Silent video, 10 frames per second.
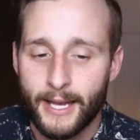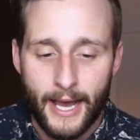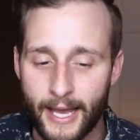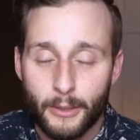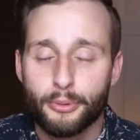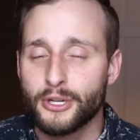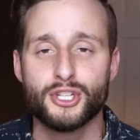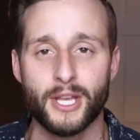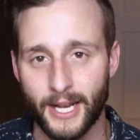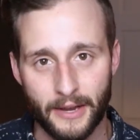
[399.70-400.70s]
I
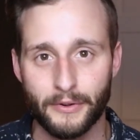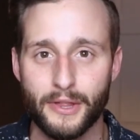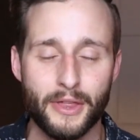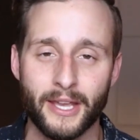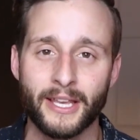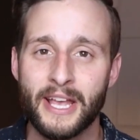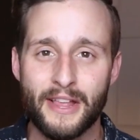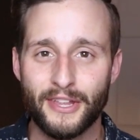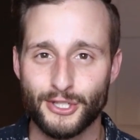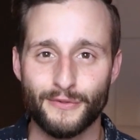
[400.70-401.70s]
appreciate everything
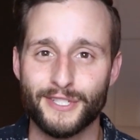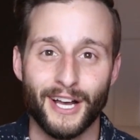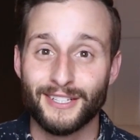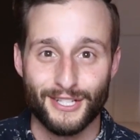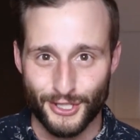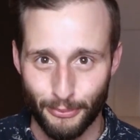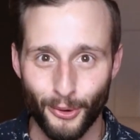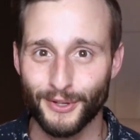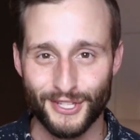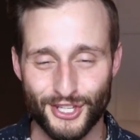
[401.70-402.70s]
that you've done to
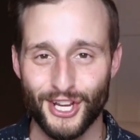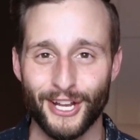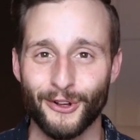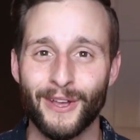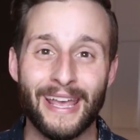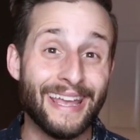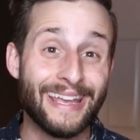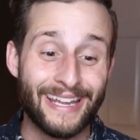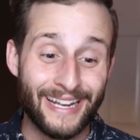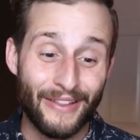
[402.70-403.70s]
support this channel
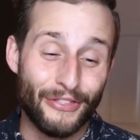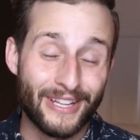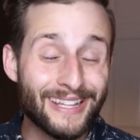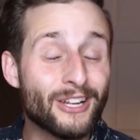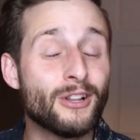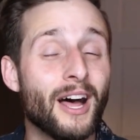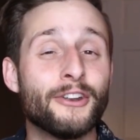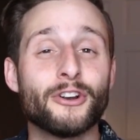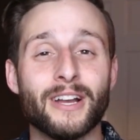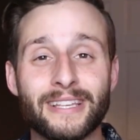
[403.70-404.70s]
in the little
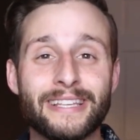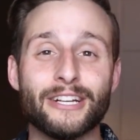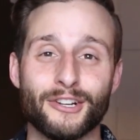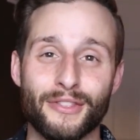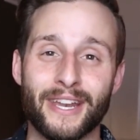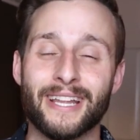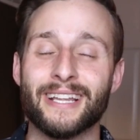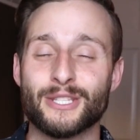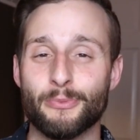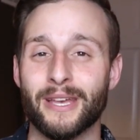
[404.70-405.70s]
under a year that it
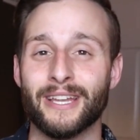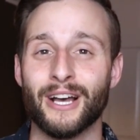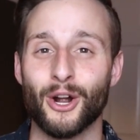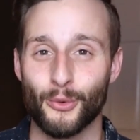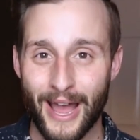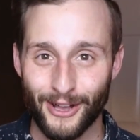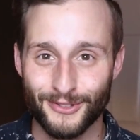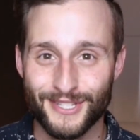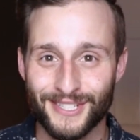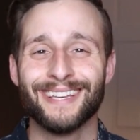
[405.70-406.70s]
has been
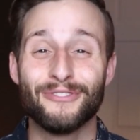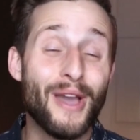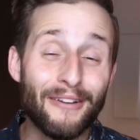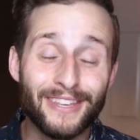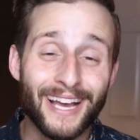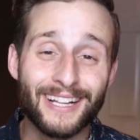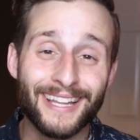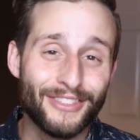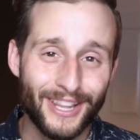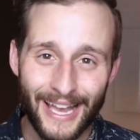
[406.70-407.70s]
around. If you haven't yet,
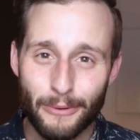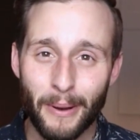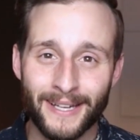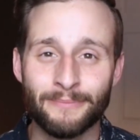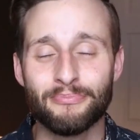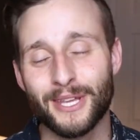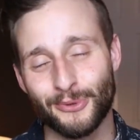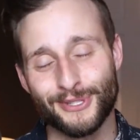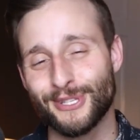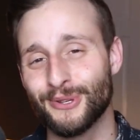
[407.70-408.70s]
click the like button, and
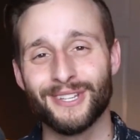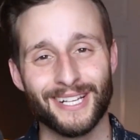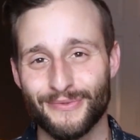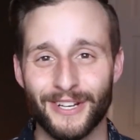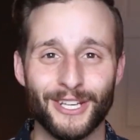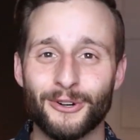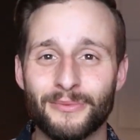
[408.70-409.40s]
we'll see you in the next video.